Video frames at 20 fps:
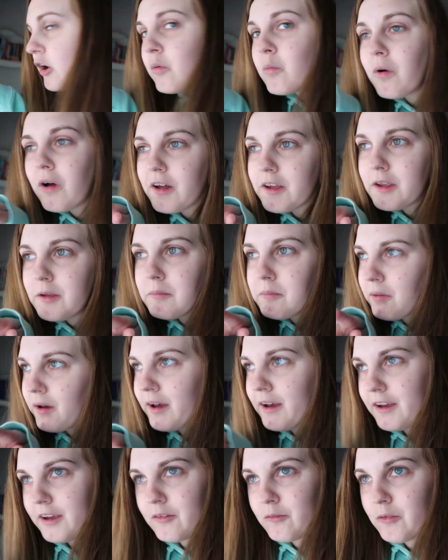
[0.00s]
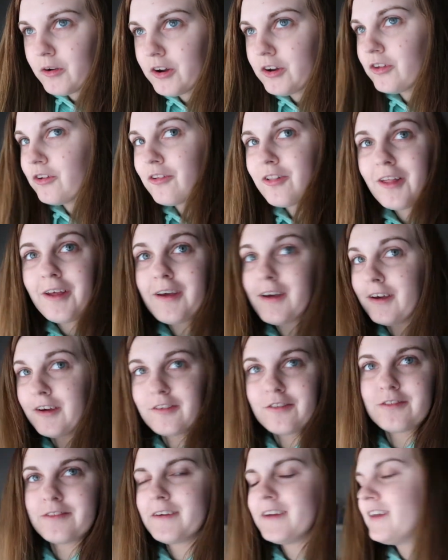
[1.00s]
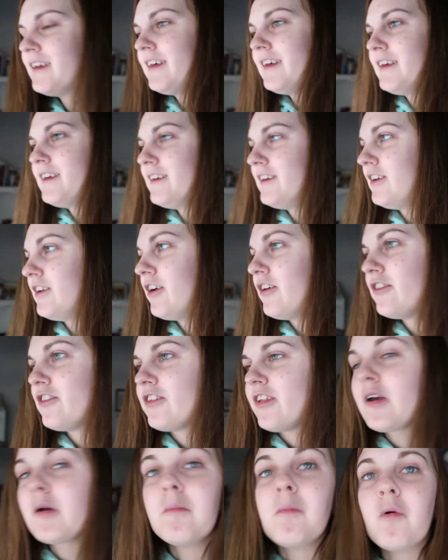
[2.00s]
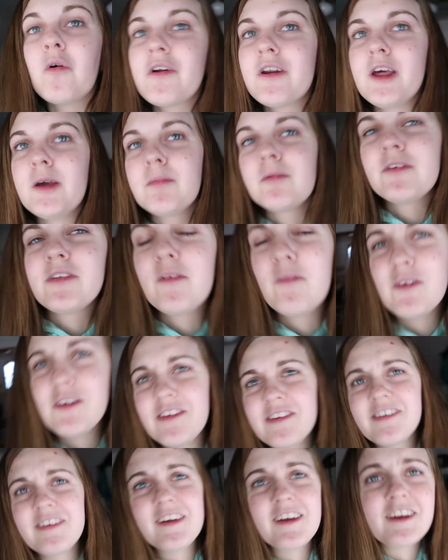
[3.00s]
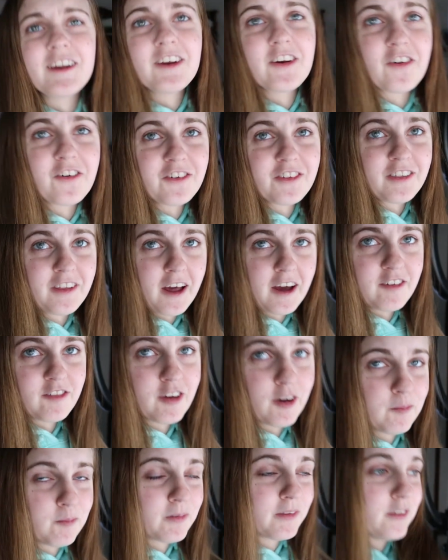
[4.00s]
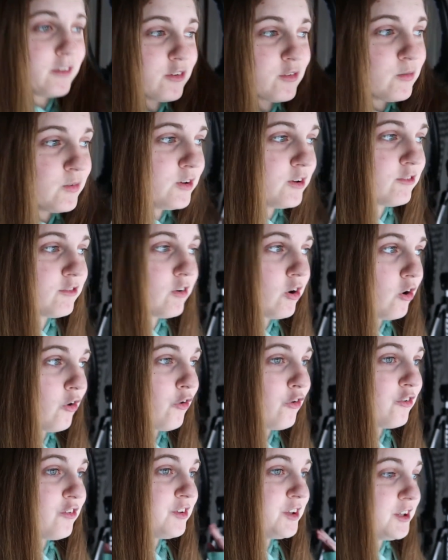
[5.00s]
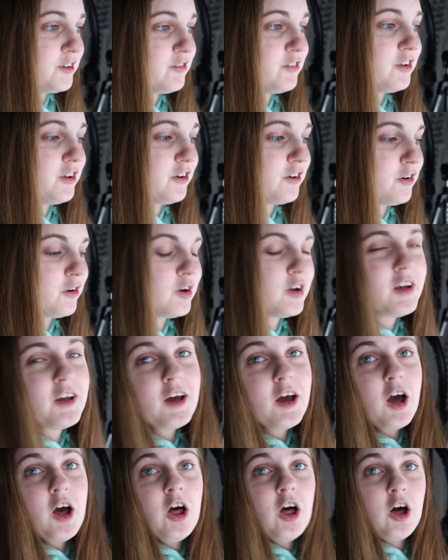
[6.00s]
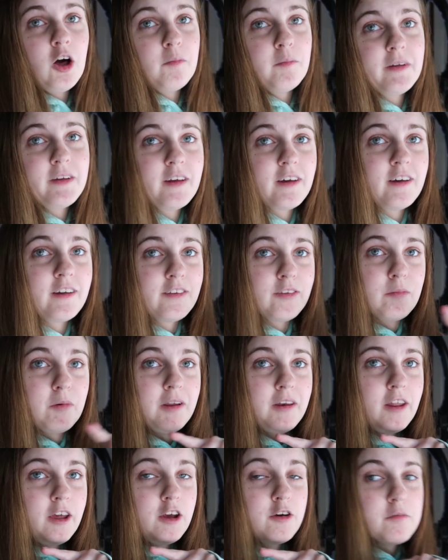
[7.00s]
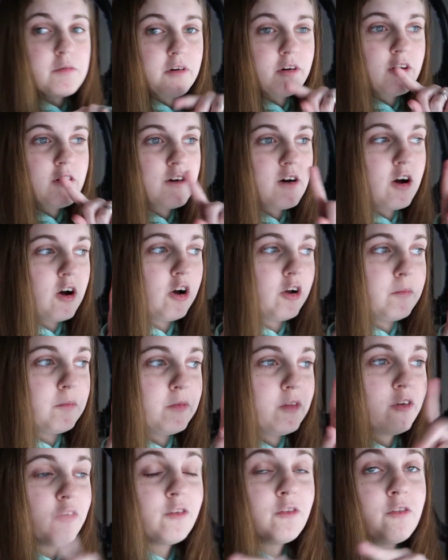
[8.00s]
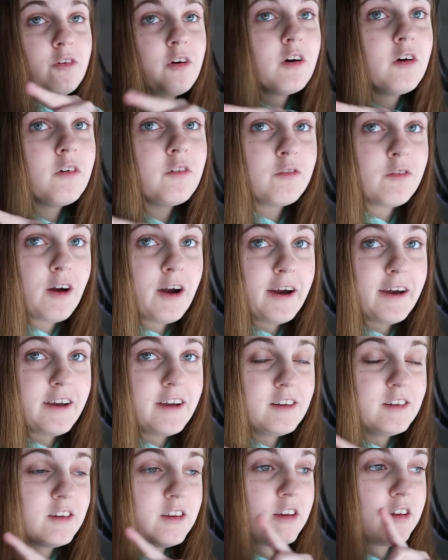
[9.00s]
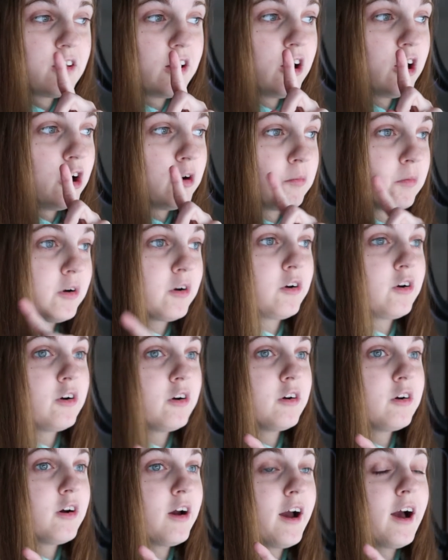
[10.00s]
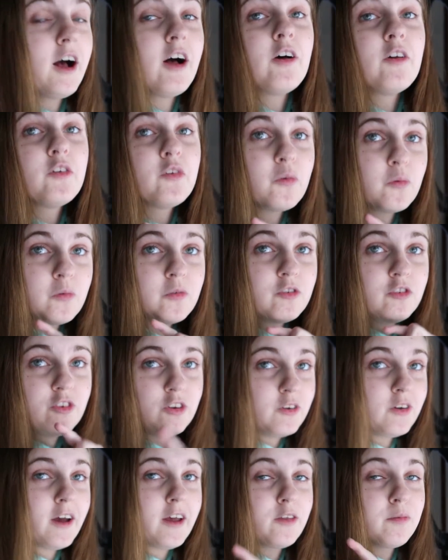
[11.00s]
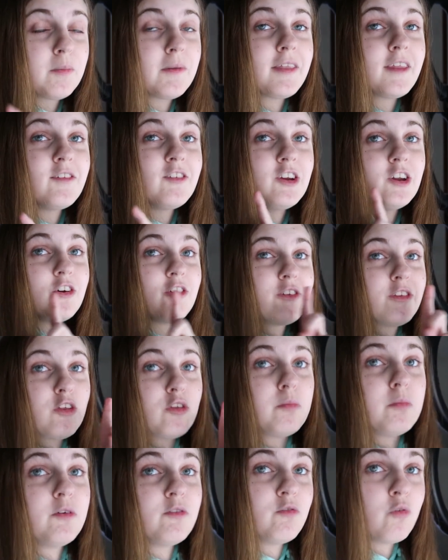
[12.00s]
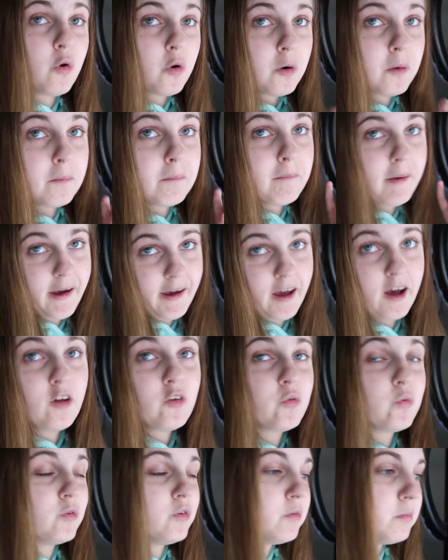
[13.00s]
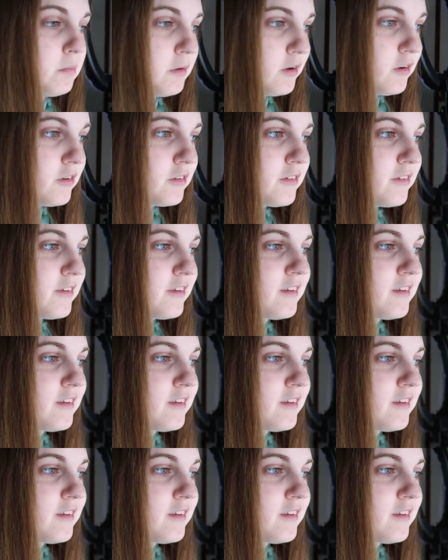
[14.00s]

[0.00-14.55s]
are walking by, and where do you live? You know, it's like more neighbors than we've seen in our lifetime since we've all lived here, because my neighbor on the right, her house, she has been living here since before my house was built.